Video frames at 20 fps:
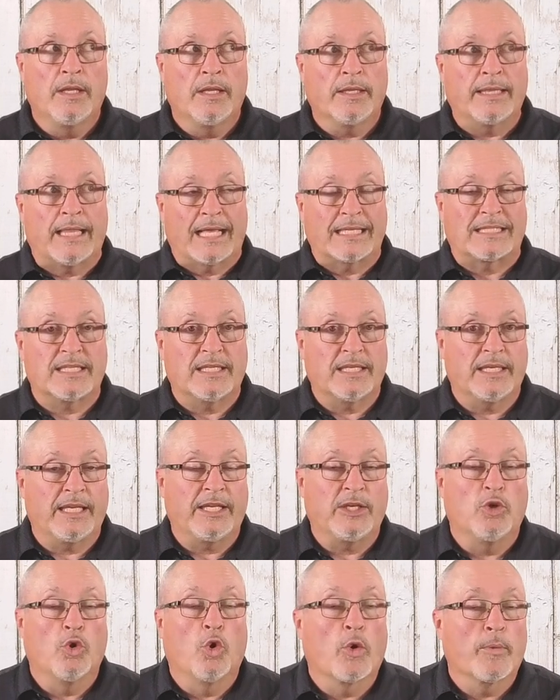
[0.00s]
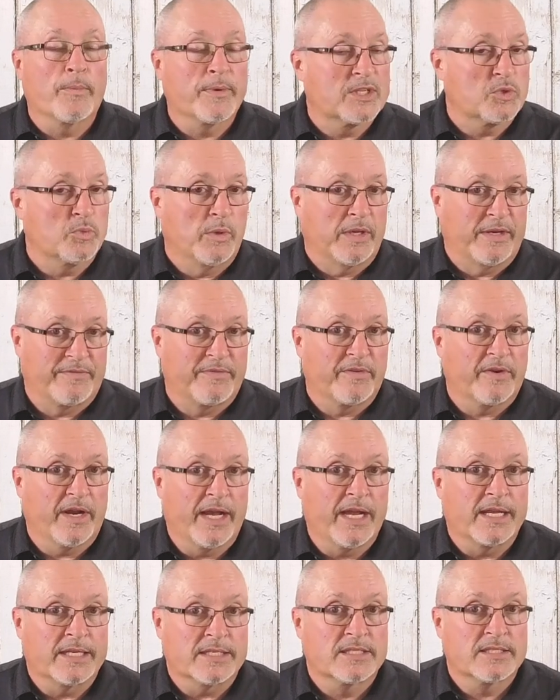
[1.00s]
that's an enormous win for
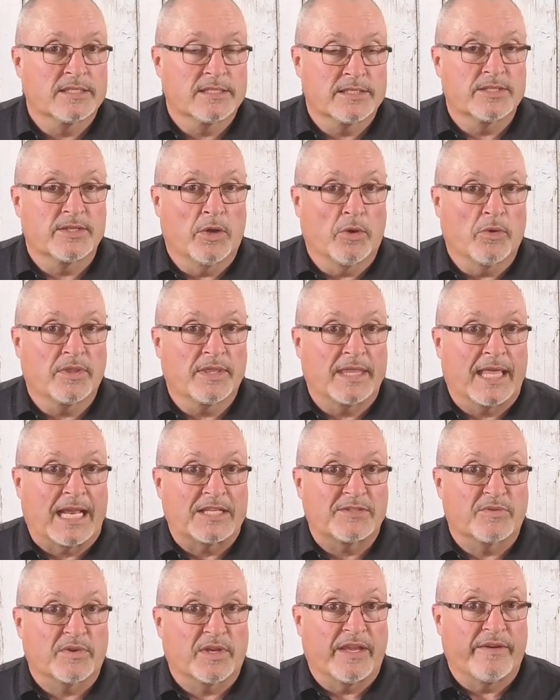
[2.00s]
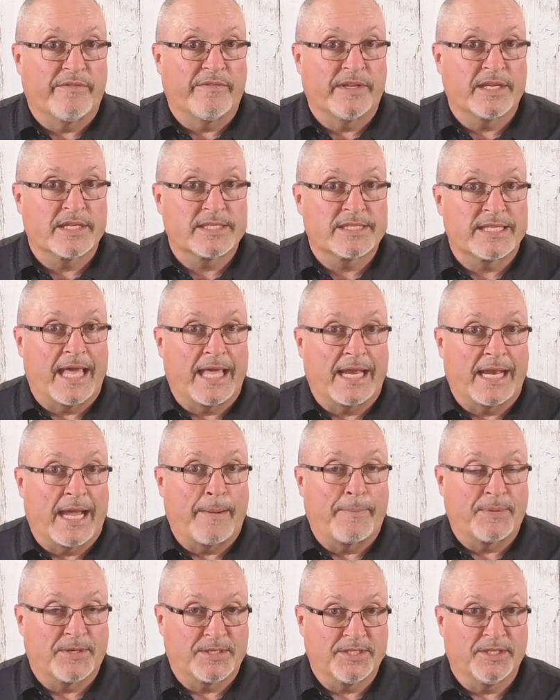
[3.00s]
us. So thanks for giving us that
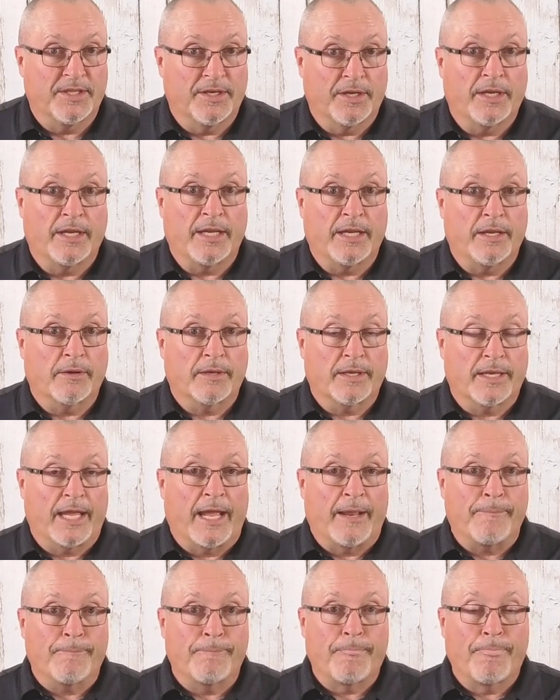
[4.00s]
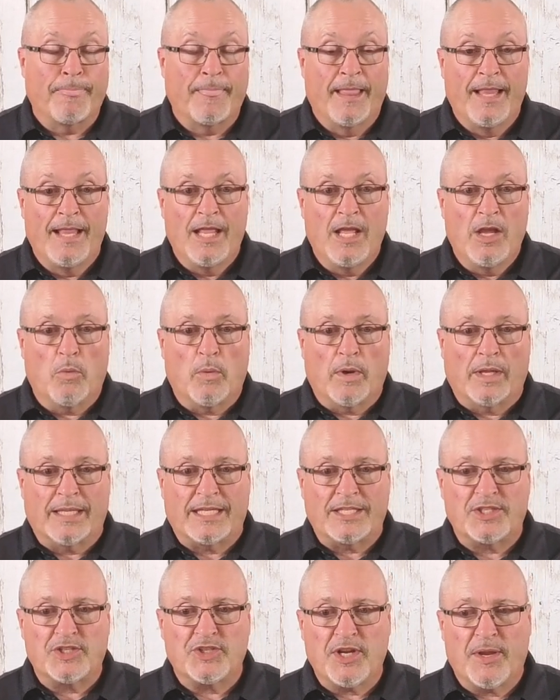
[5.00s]
opportunity, okay? Well,
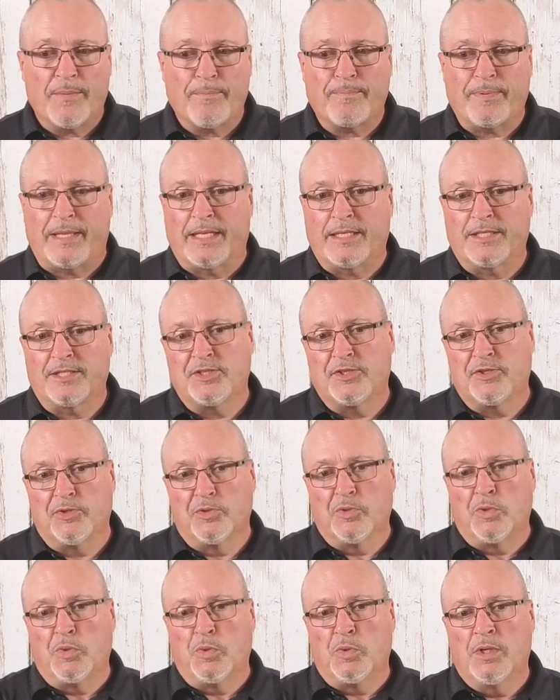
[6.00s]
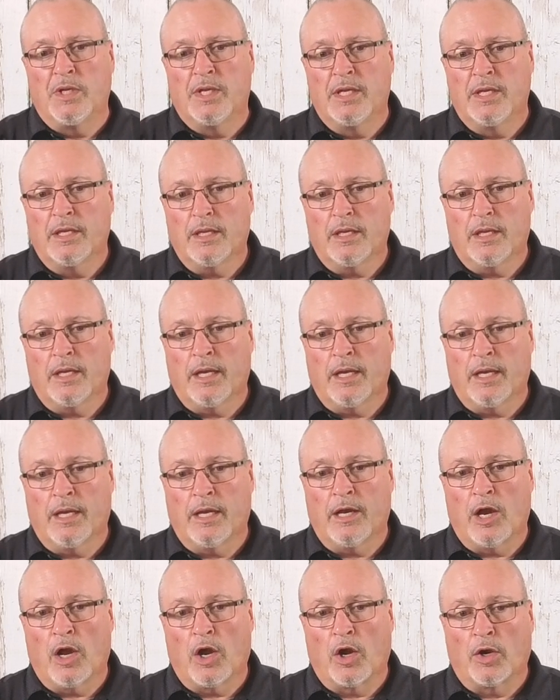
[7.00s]
let's jump into
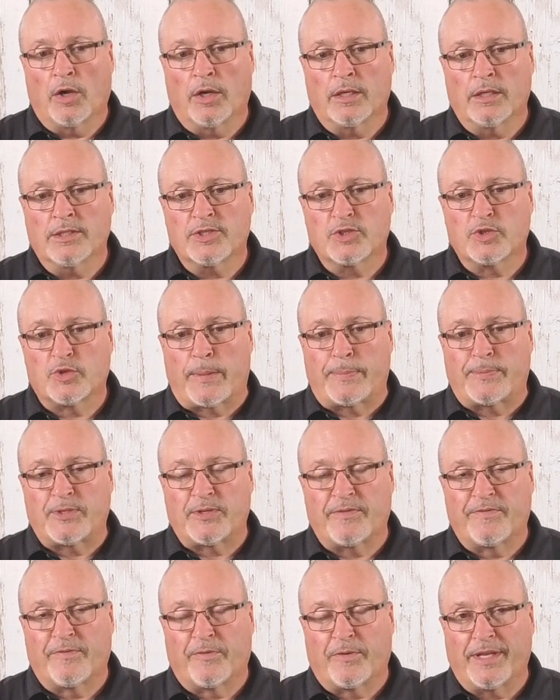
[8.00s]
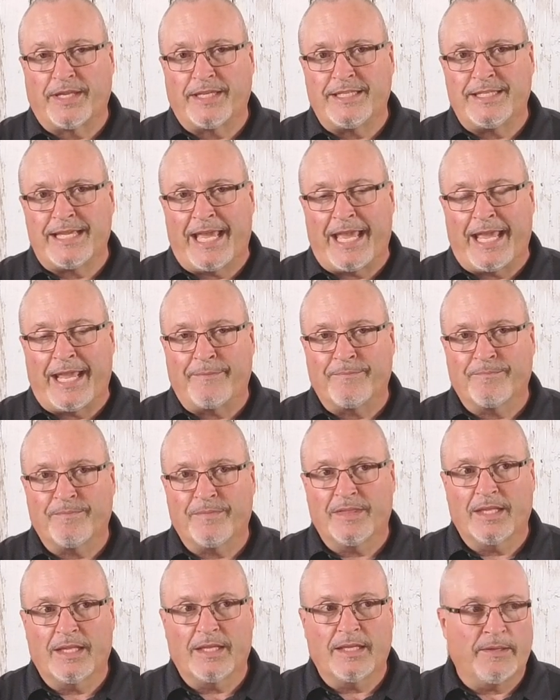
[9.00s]
our scripture for today.
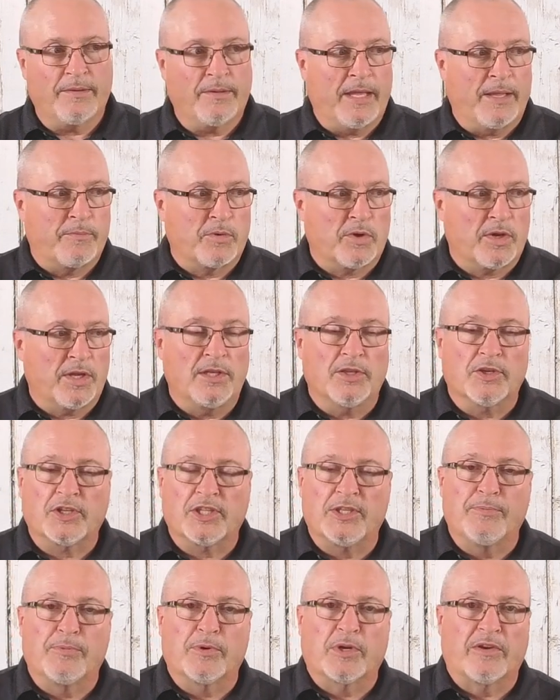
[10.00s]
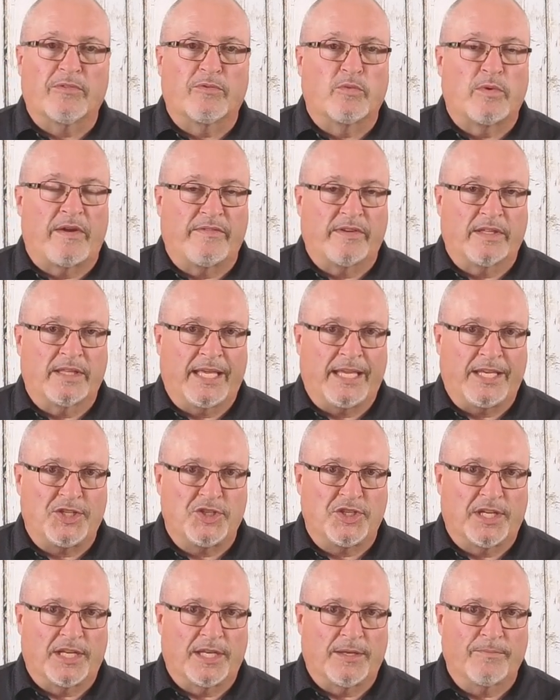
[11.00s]
And we're going to look at the book of
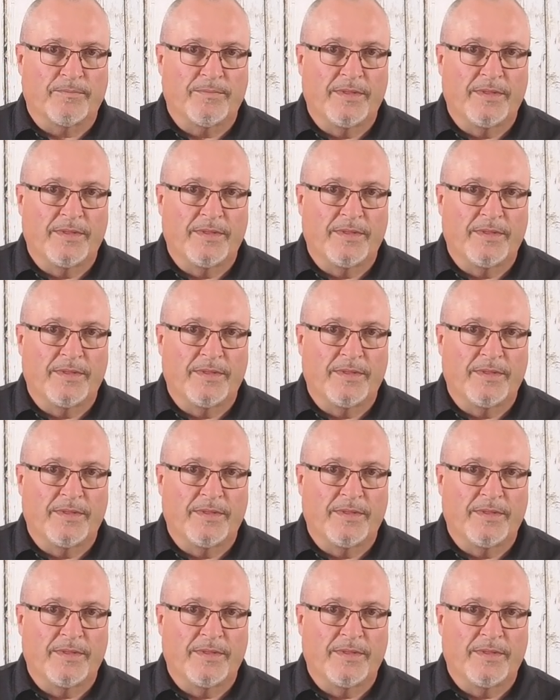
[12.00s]
Revelation.